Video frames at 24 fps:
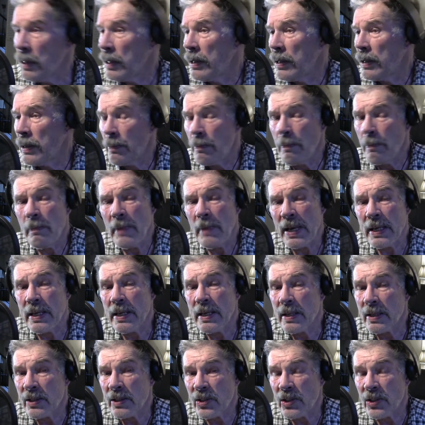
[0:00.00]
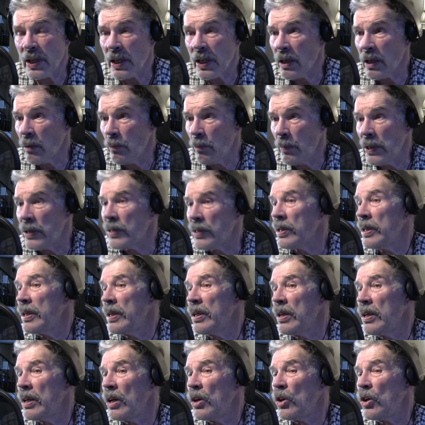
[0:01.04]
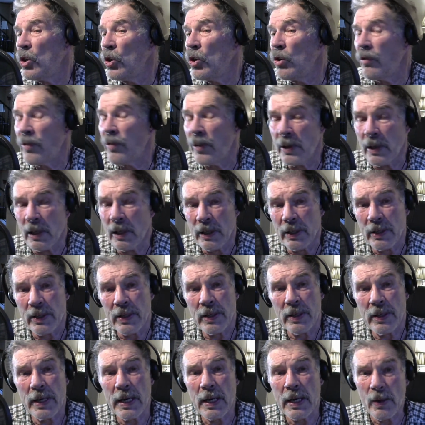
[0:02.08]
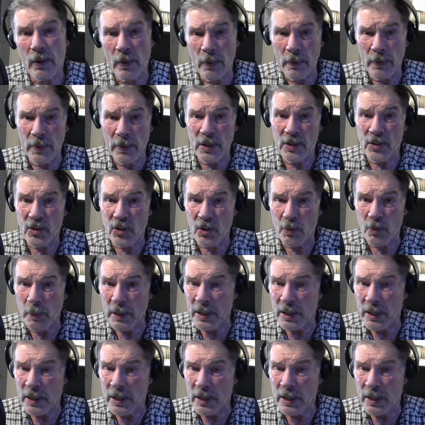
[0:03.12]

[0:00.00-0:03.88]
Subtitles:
making a settlement in Newfoundland. Now, this has been